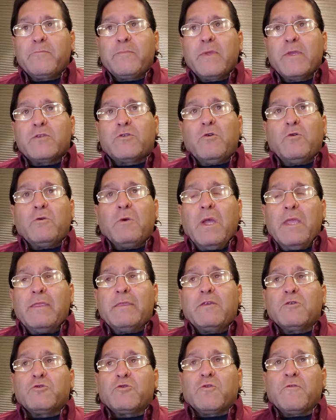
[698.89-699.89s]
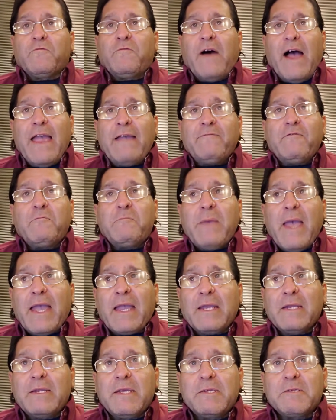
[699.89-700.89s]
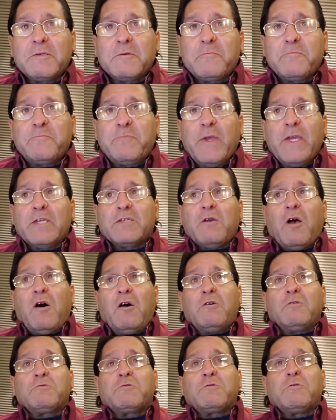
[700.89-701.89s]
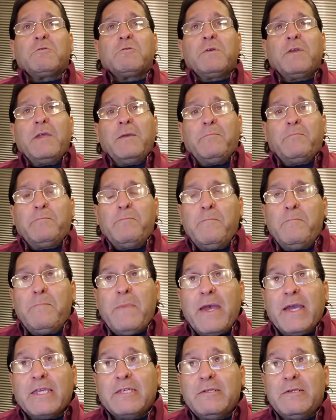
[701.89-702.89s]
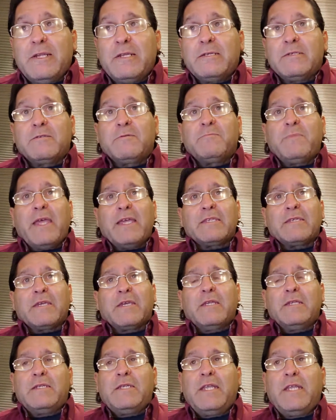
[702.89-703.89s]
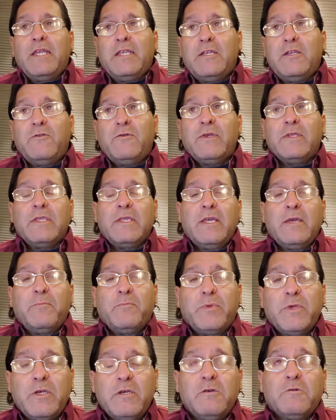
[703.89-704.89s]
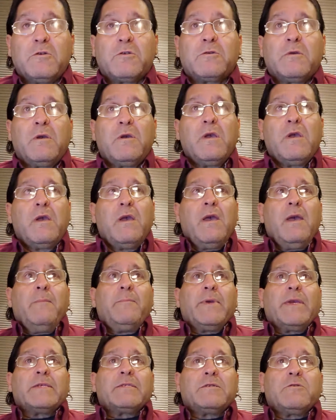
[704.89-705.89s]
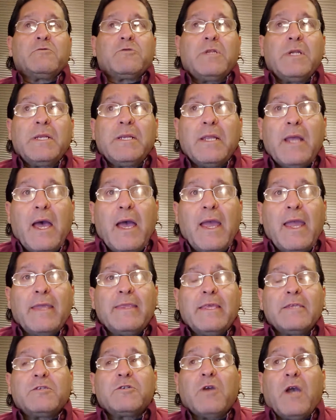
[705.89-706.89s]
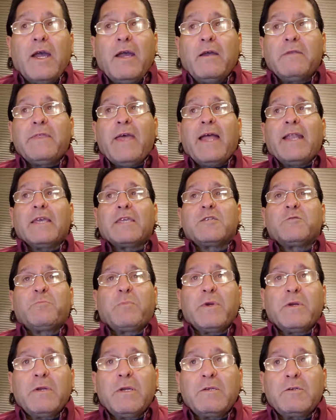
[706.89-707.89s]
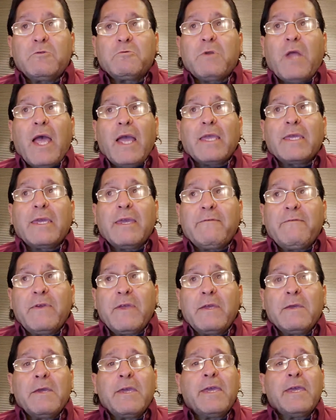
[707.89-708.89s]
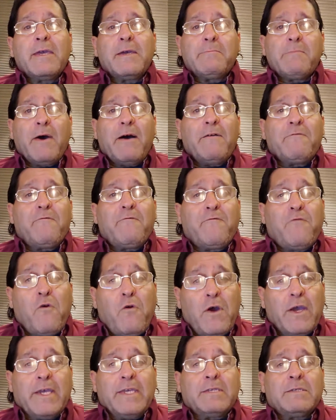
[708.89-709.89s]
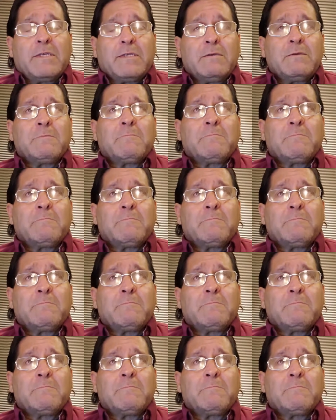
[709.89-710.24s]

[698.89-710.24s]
So the survival mechanism is also the mechanism that's continuing the abuse, because you're denying the child that experience. You're not giving him a voice.